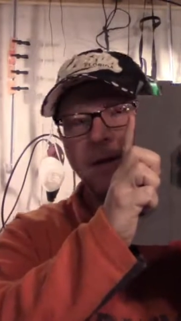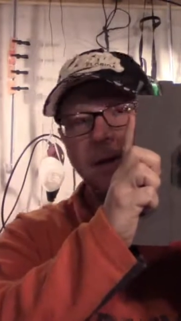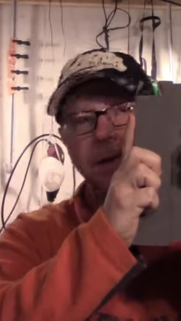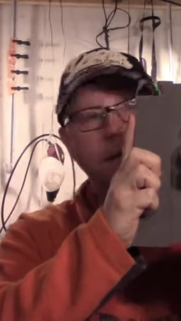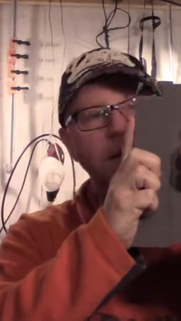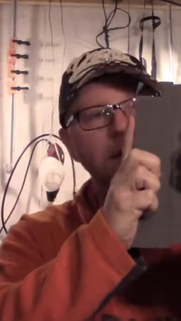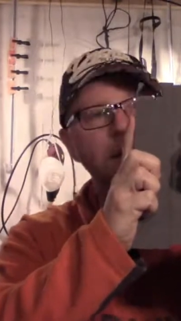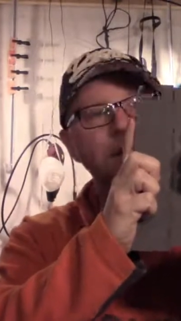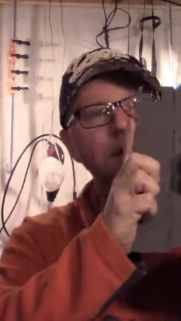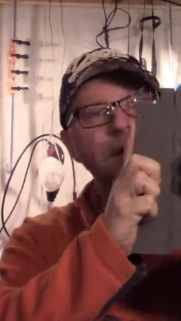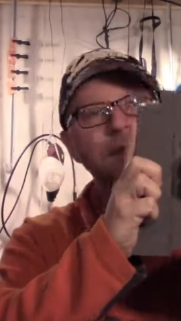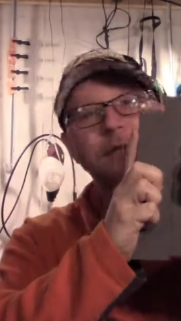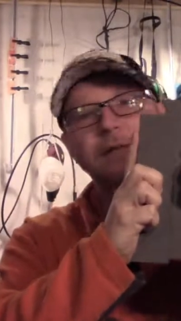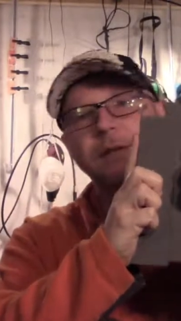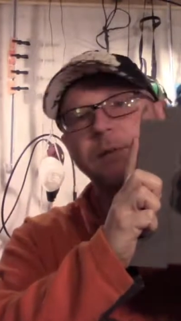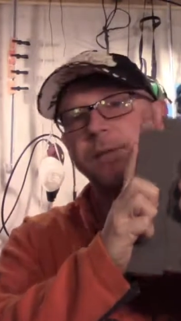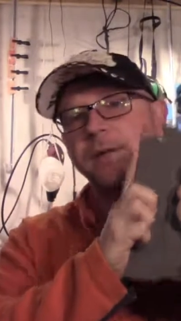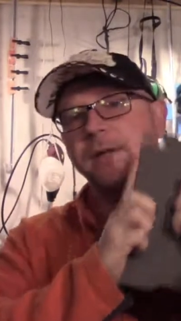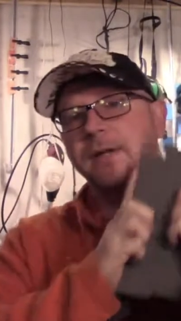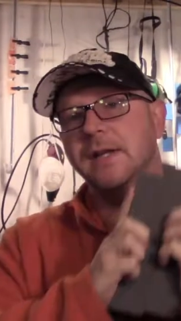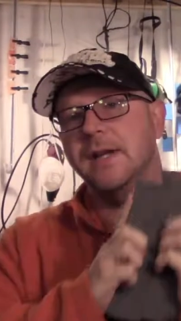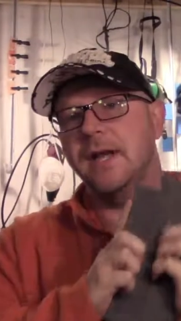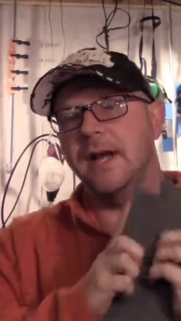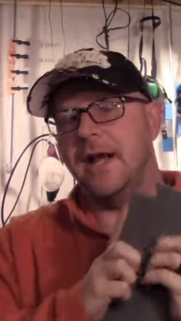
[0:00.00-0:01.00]
uh, it's just
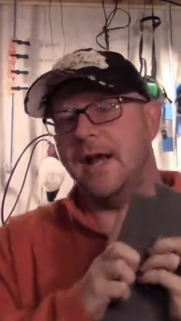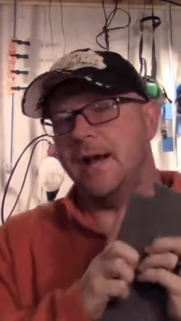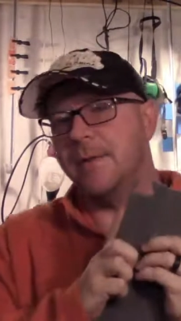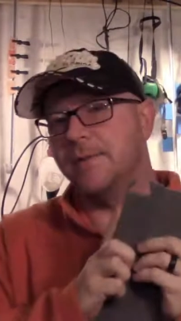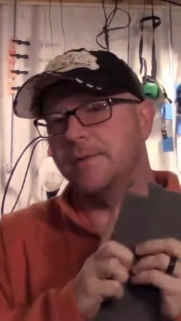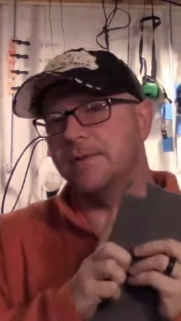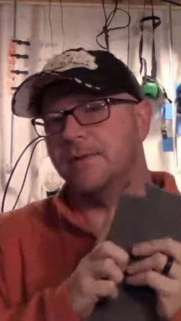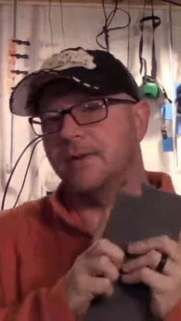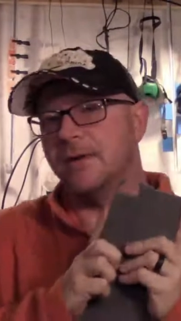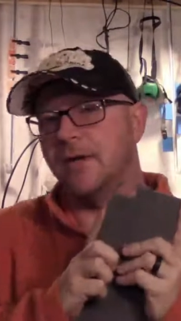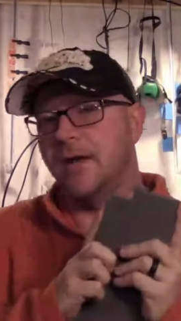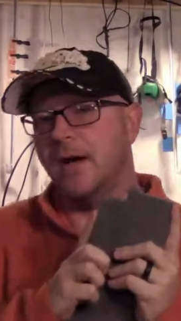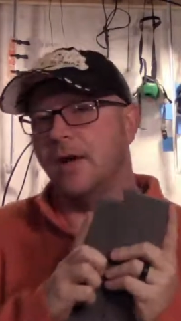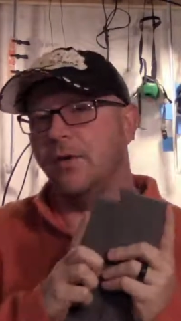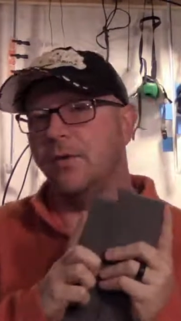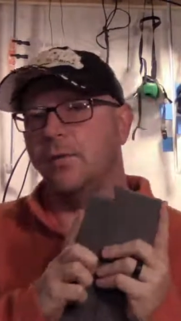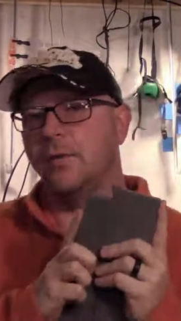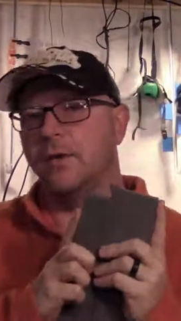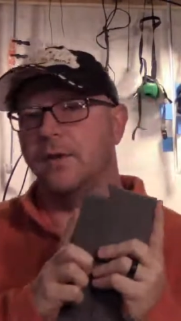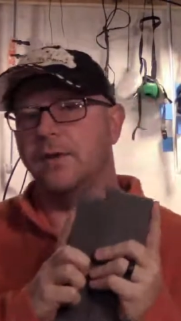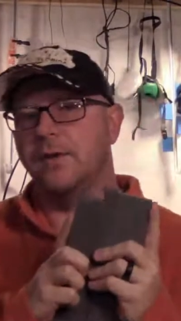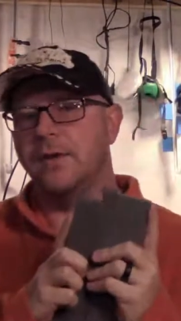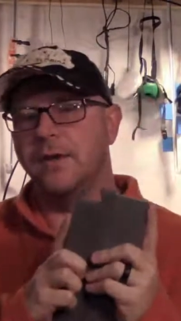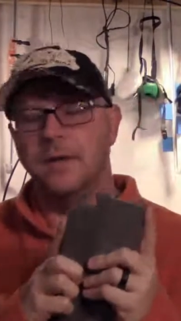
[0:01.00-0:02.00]
something that happens a lot
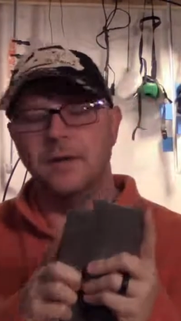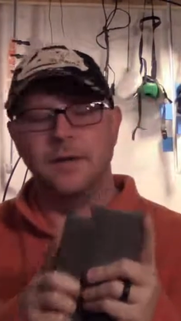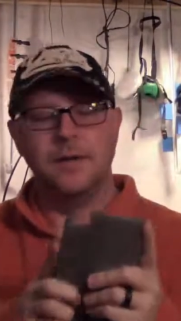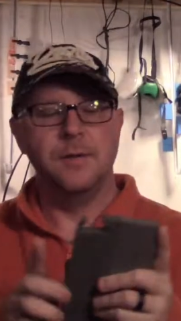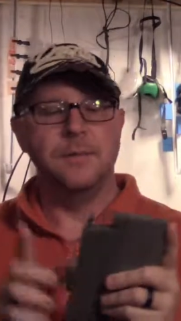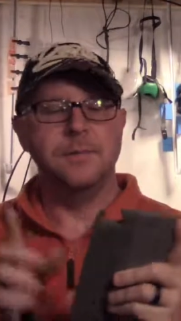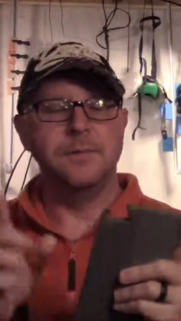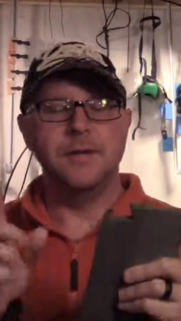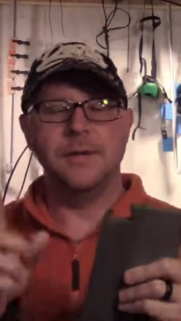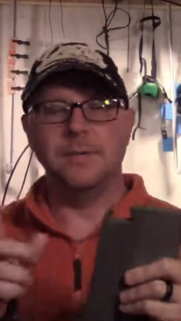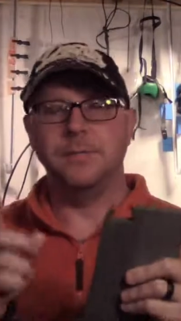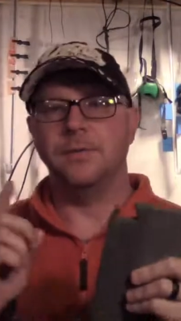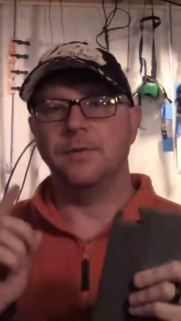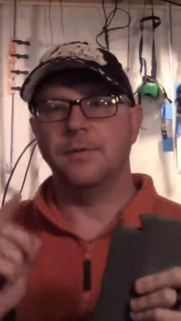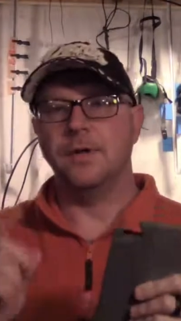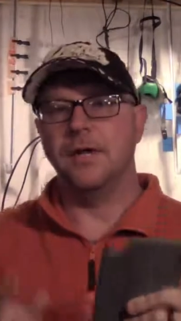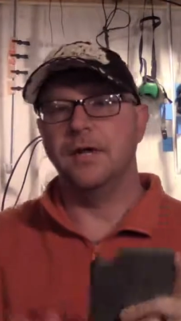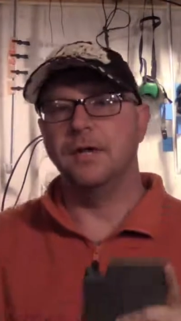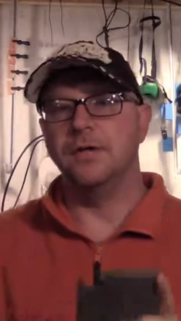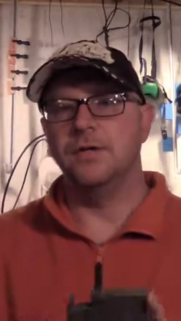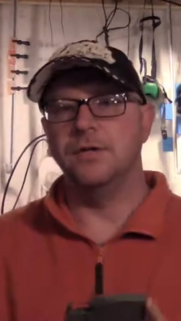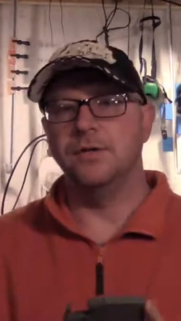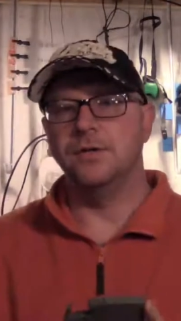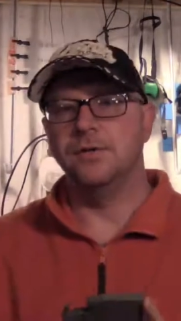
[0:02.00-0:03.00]
with people
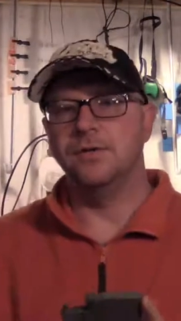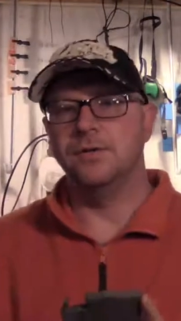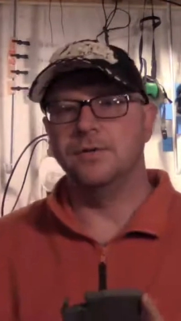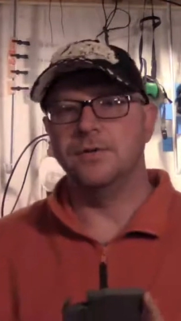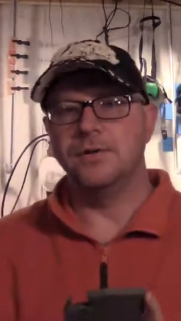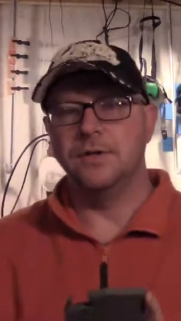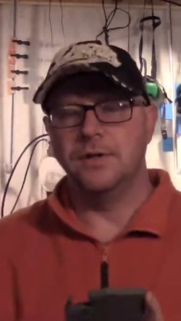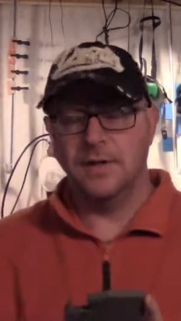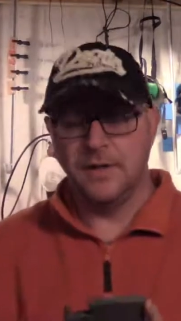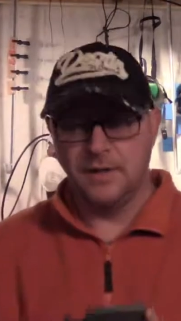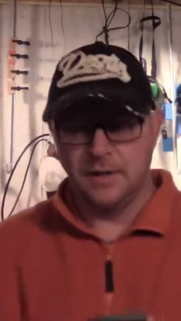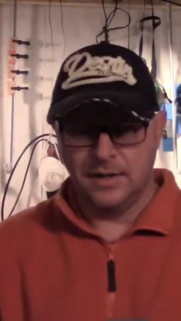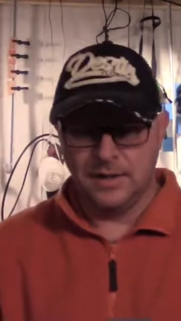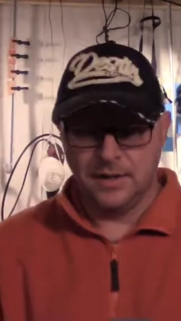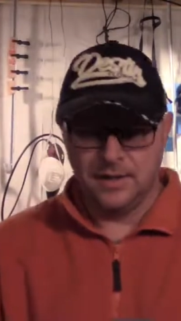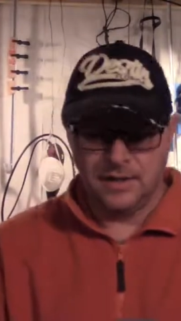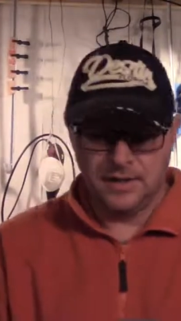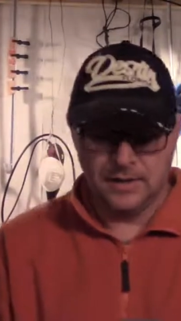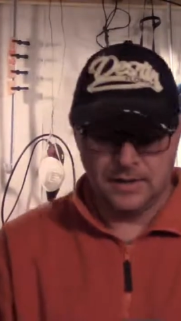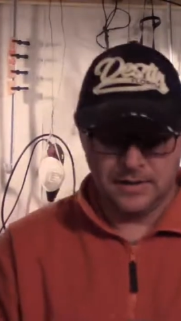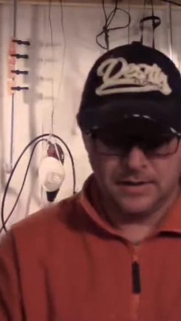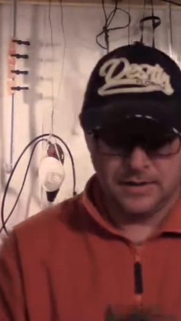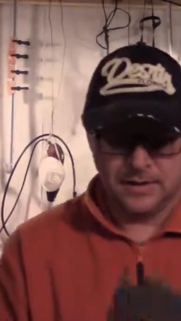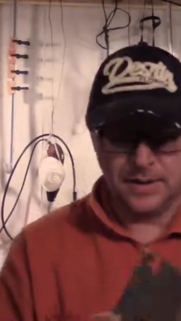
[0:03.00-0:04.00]
that use
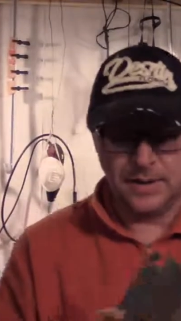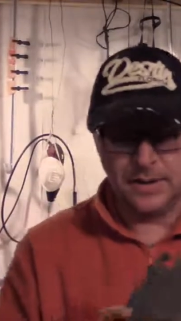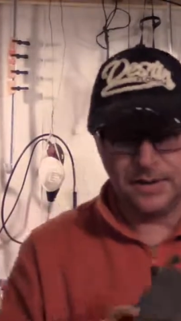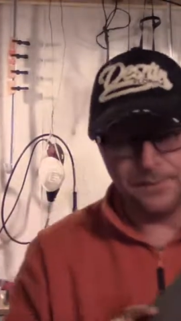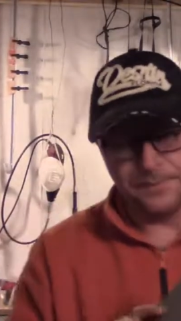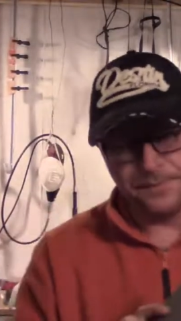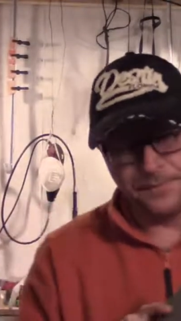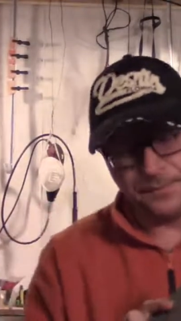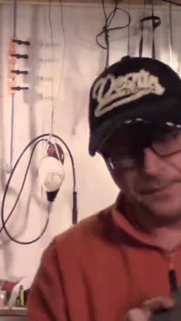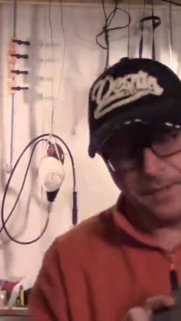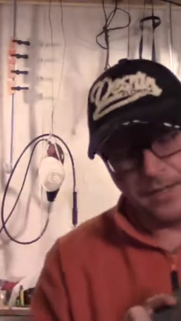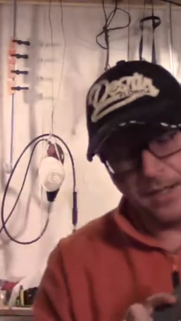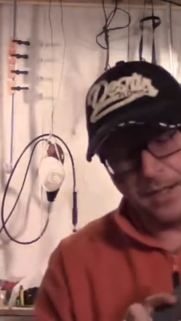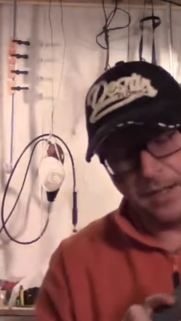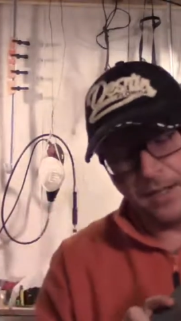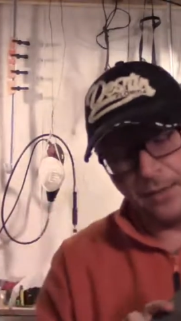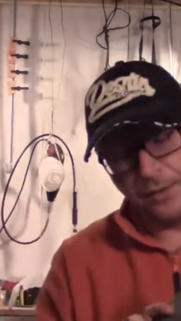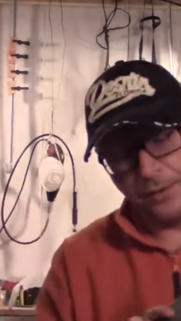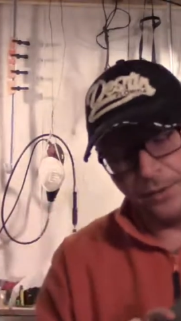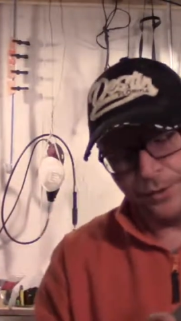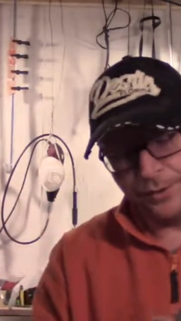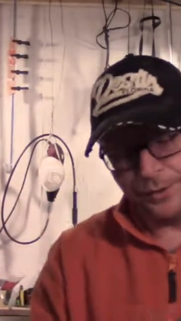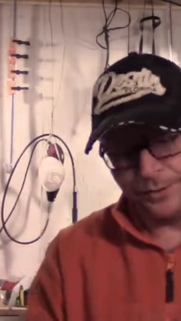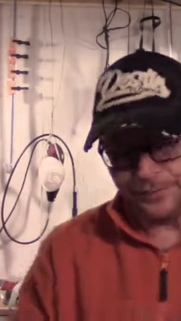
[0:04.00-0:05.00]
um,
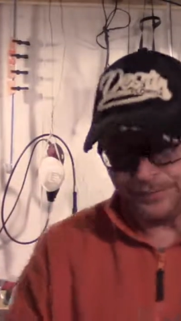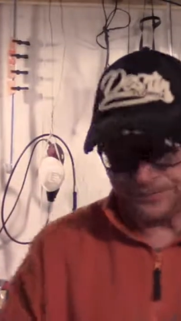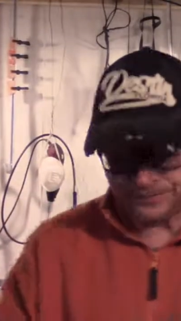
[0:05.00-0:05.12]
hot glue.